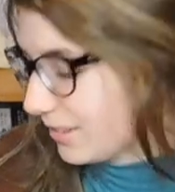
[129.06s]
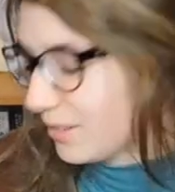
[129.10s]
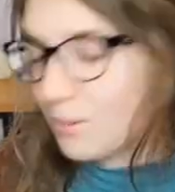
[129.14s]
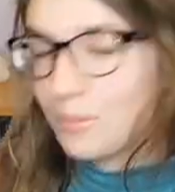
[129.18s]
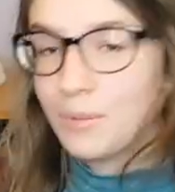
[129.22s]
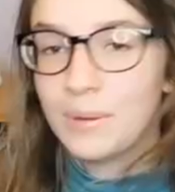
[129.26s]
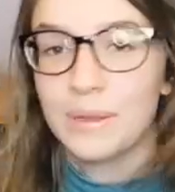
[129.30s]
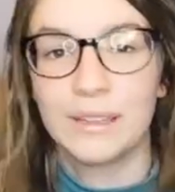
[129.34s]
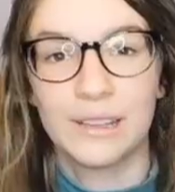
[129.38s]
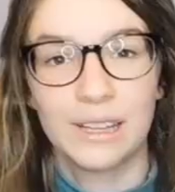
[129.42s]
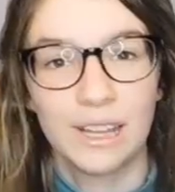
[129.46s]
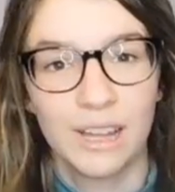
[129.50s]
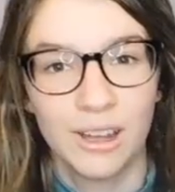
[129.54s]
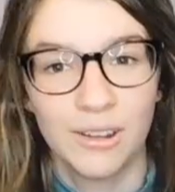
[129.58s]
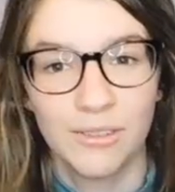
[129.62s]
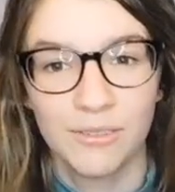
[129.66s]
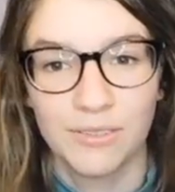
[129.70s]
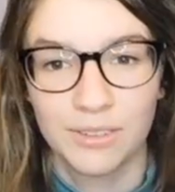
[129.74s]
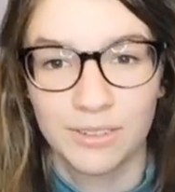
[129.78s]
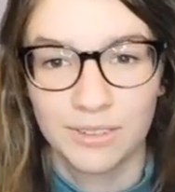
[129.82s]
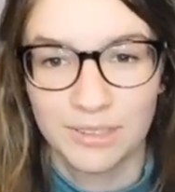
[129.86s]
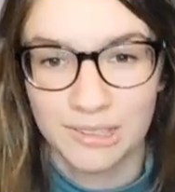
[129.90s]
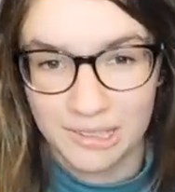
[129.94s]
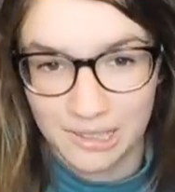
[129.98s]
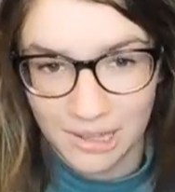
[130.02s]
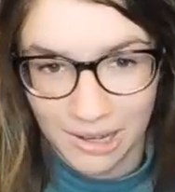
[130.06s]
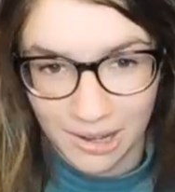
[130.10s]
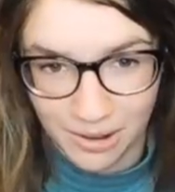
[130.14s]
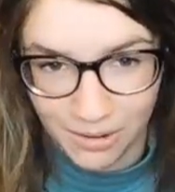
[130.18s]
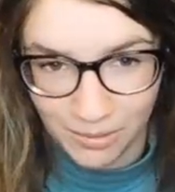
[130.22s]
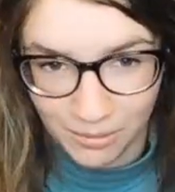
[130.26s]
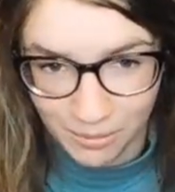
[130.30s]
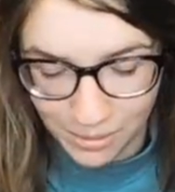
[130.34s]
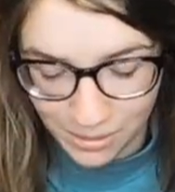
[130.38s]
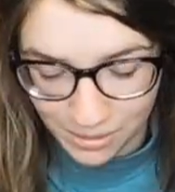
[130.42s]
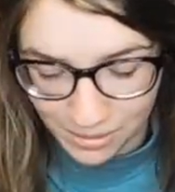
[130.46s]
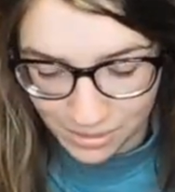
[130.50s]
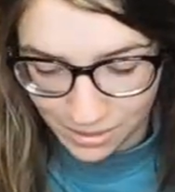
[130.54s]
We love
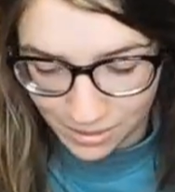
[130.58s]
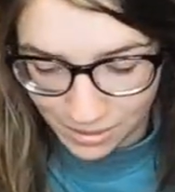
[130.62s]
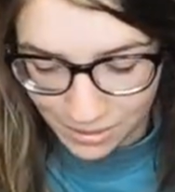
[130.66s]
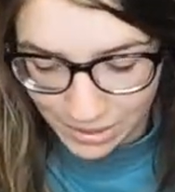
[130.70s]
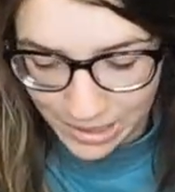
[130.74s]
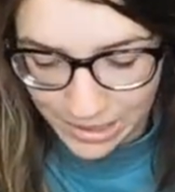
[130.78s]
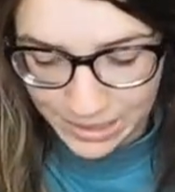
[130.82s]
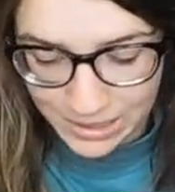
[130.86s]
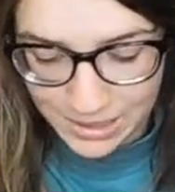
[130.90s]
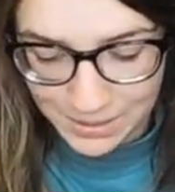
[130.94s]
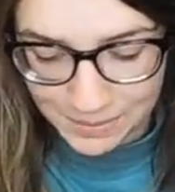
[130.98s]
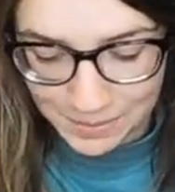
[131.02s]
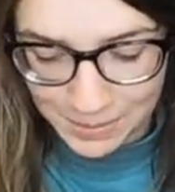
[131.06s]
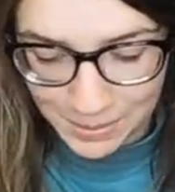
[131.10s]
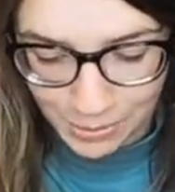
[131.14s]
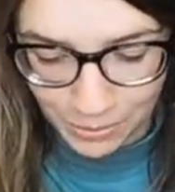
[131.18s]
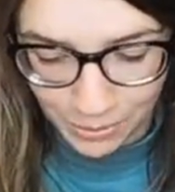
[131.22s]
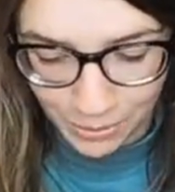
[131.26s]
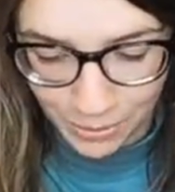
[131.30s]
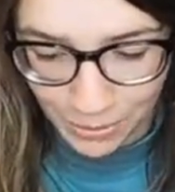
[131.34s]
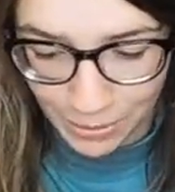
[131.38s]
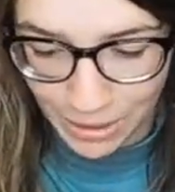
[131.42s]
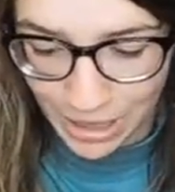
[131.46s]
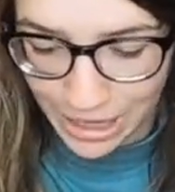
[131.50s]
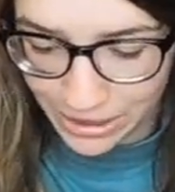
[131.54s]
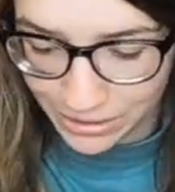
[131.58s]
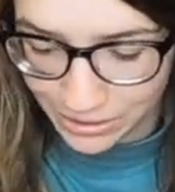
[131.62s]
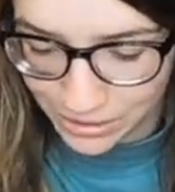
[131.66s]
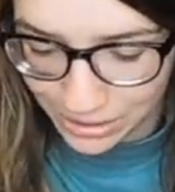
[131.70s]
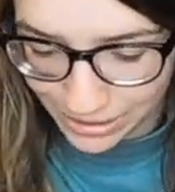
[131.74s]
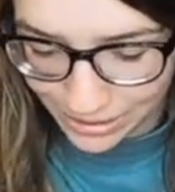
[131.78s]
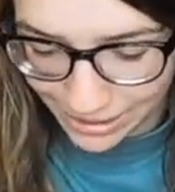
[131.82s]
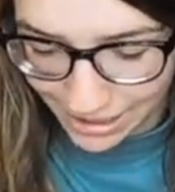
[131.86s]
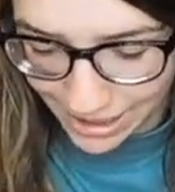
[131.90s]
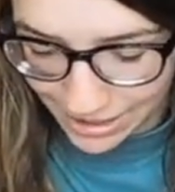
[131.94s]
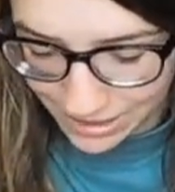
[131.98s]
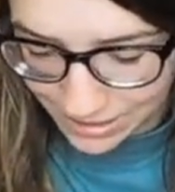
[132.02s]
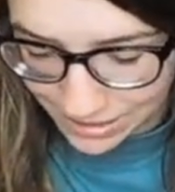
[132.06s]
snow. We're the crazy people who actually
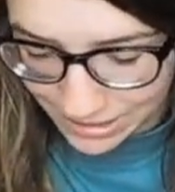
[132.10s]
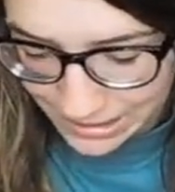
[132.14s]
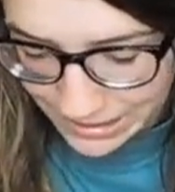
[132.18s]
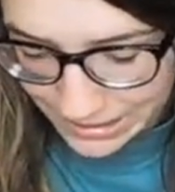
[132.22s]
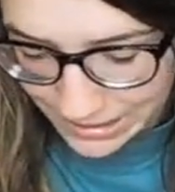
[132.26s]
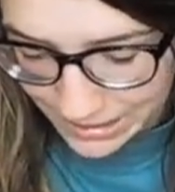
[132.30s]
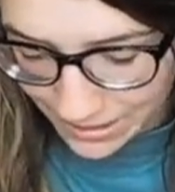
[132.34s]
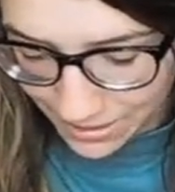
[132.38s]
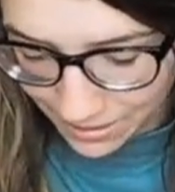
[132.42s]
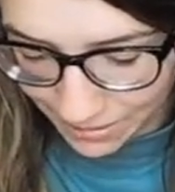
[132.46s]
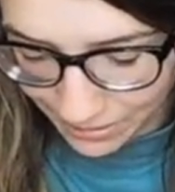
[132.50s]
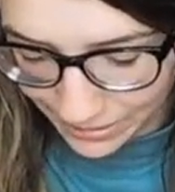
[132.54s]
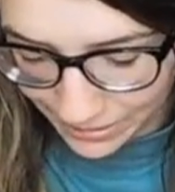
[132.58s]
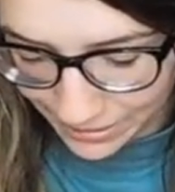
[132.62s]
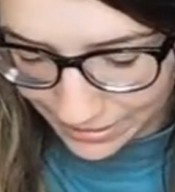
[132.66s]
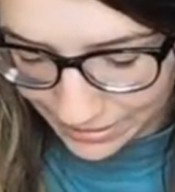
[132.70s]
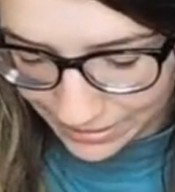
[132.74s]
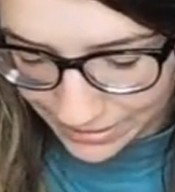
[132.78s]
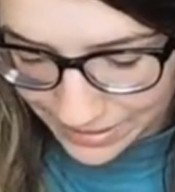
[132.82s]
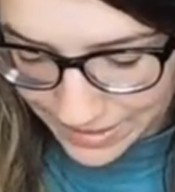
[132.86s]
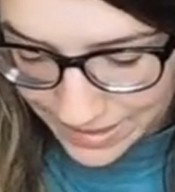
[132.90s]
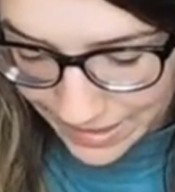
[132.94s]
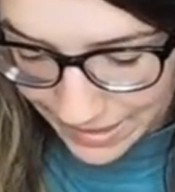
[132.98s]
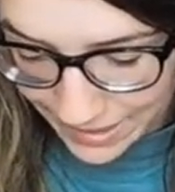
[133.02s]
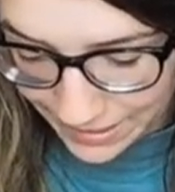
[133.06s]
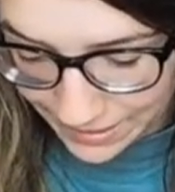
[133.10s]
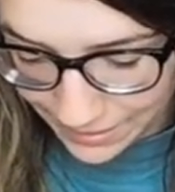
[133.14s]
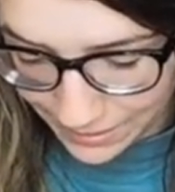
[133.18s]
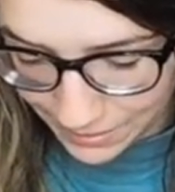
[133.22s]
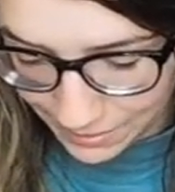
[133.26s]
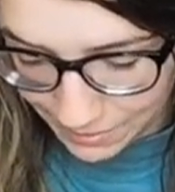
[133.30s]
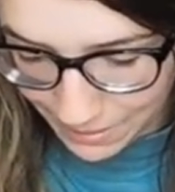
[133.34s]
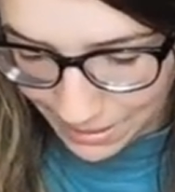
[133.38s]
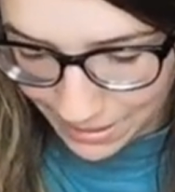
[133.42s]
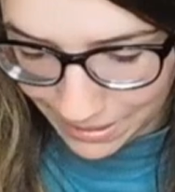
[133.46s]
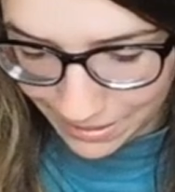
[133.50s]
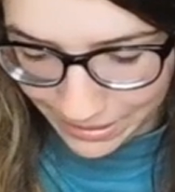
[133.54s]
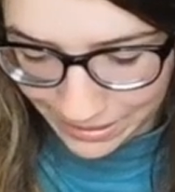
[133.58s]
like snow and get excited
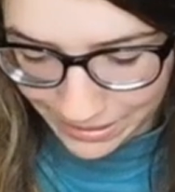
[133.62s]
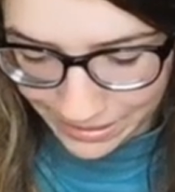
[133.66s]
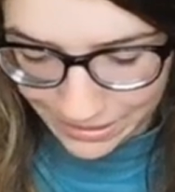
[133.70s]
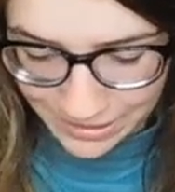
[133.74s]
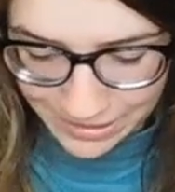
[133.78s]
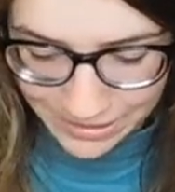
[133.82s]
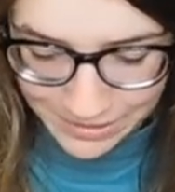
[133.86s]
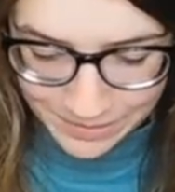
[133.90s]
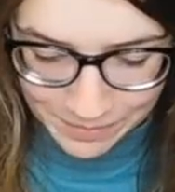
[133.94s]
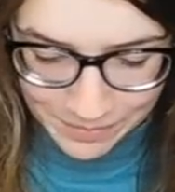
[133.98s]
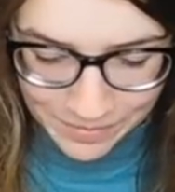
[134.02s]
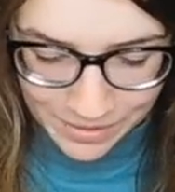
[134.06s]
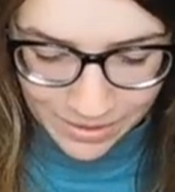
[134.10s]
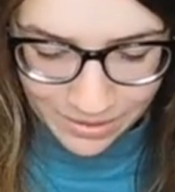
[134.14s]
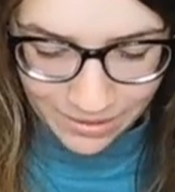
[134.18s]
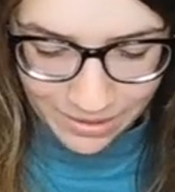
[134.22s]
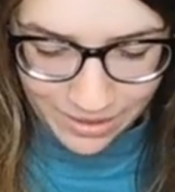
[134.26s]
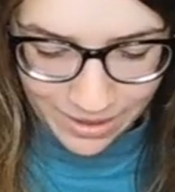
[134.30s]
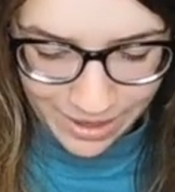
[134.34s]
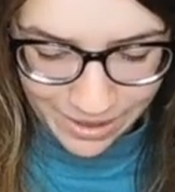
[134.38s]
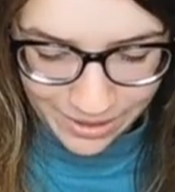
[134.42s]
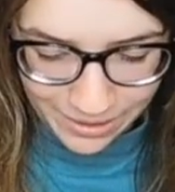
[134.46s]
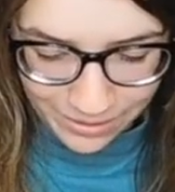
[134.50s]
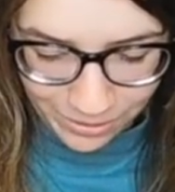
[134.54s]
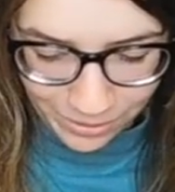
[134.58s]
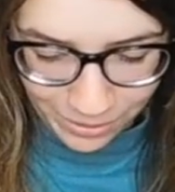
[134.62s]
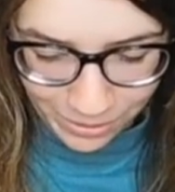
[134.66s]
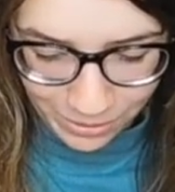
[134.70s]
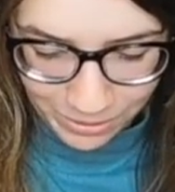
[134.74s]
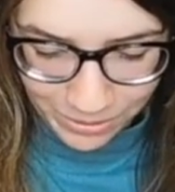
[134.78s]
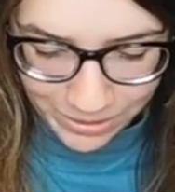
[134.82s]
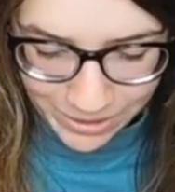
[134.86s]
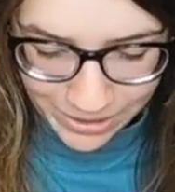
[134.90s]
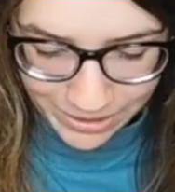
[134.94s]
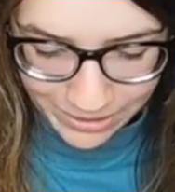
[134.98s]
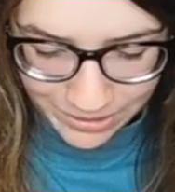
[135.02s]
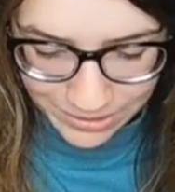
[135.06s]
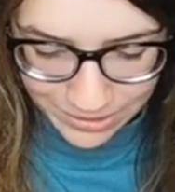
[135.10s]
about it. Like little
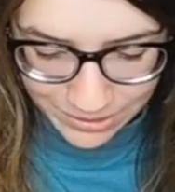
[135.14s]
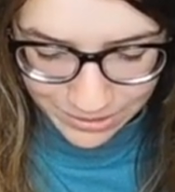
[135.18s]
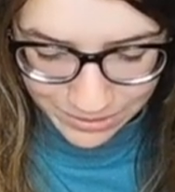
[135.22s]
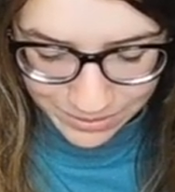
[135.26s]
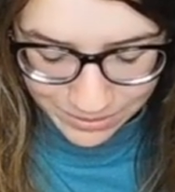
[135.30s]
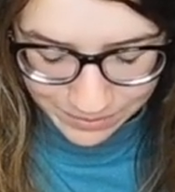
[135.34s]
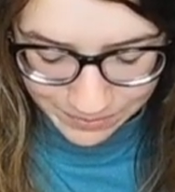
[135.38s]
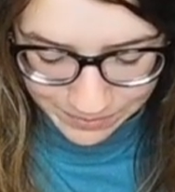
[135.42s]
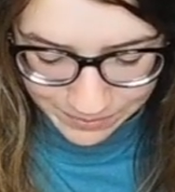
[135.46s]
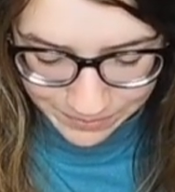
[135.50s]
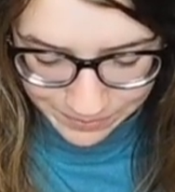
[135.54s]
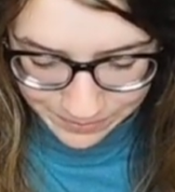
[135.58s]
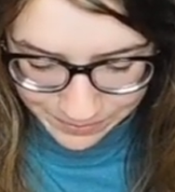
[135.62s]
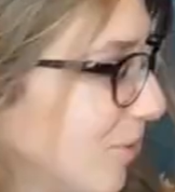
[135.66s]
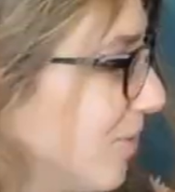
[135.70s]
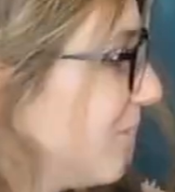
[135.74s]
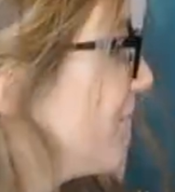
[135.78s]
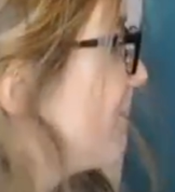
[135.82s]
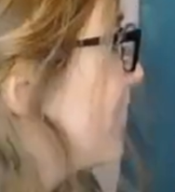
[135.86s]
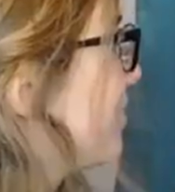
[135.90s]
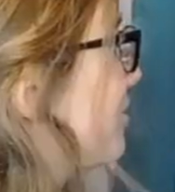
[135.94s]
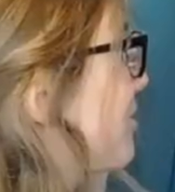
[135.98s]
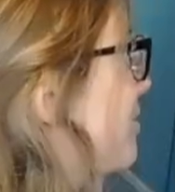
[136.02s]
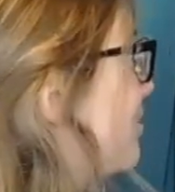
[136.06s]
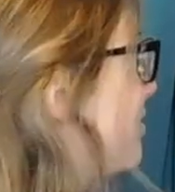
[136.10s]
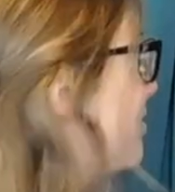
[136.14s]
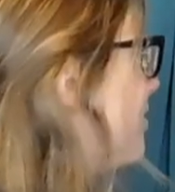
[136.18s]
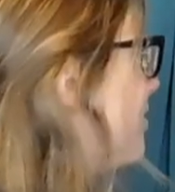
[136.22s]
kids. But it's